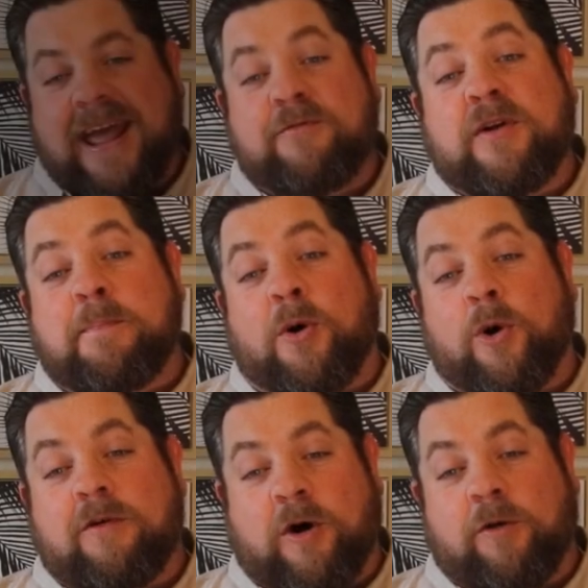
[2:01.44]
Every
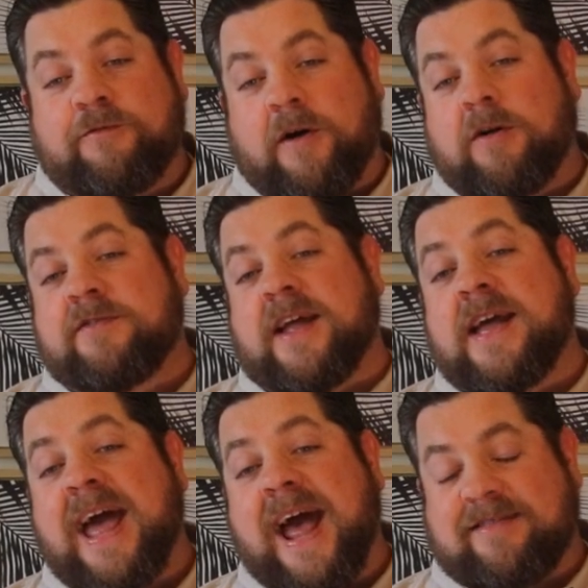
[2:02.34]
pour of Old Forester
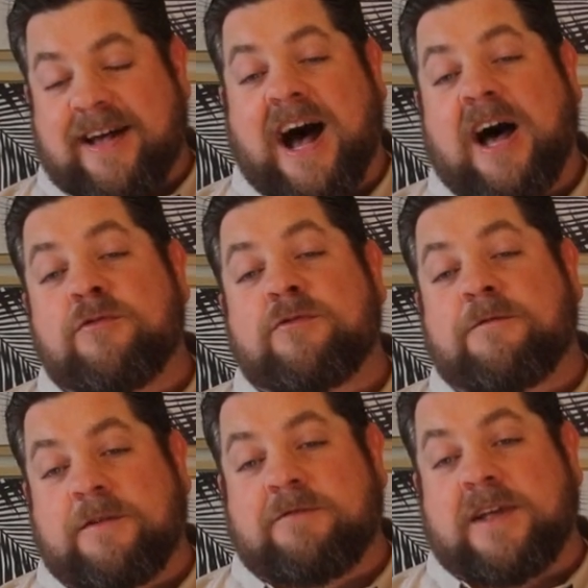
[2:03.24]
has
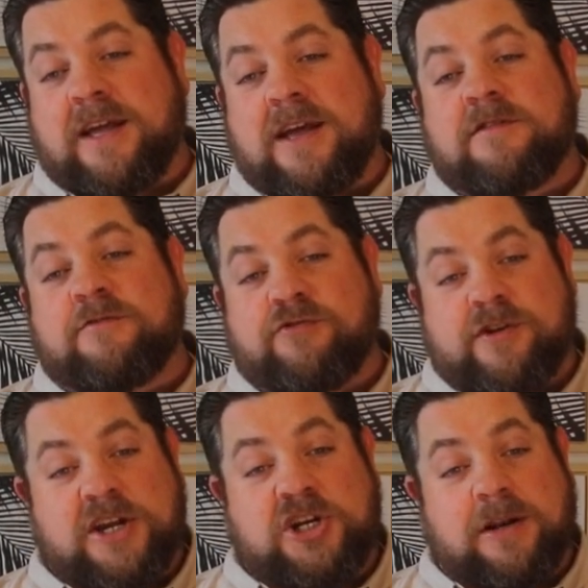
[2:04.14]
150 years of
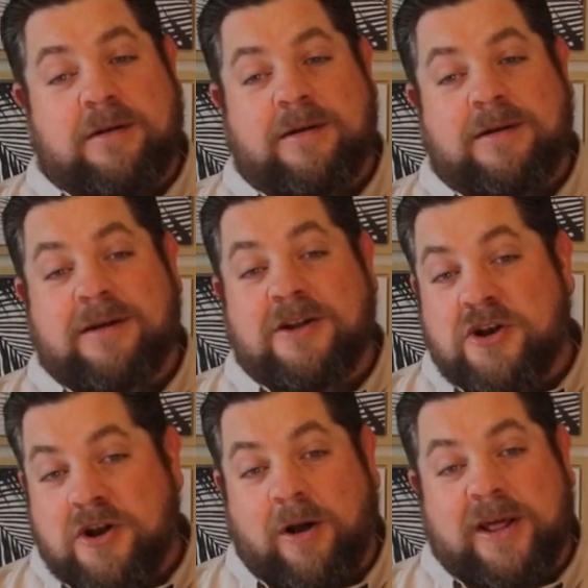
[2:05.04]
tradition,
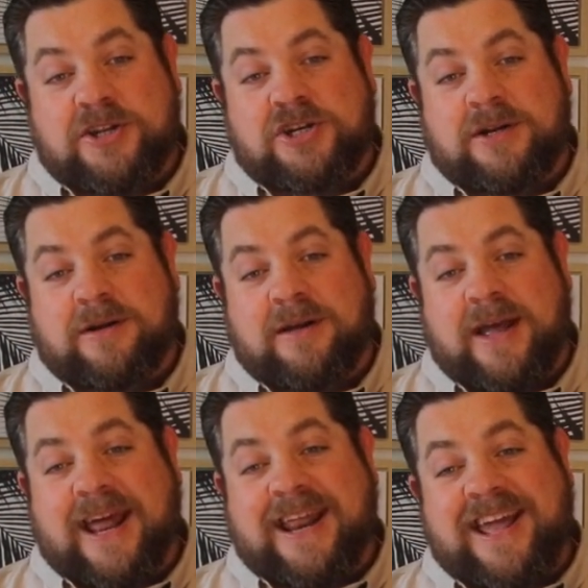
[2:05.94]
knowledge,
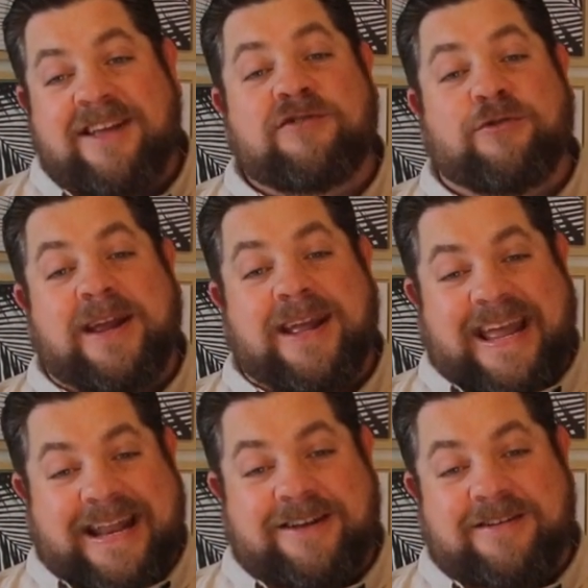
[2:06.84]
and history
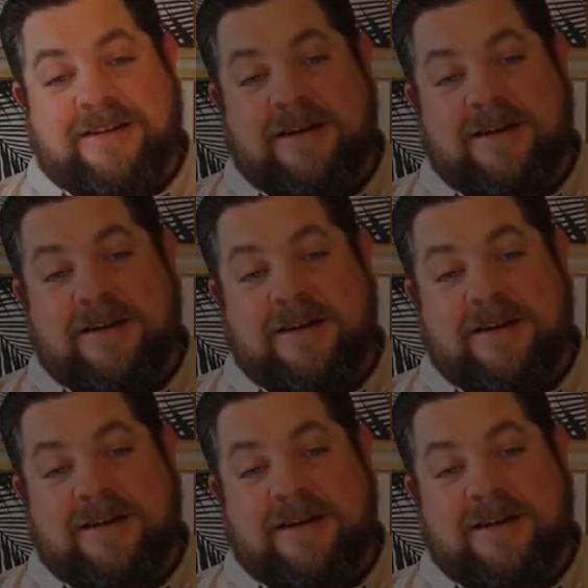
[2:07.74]
in it.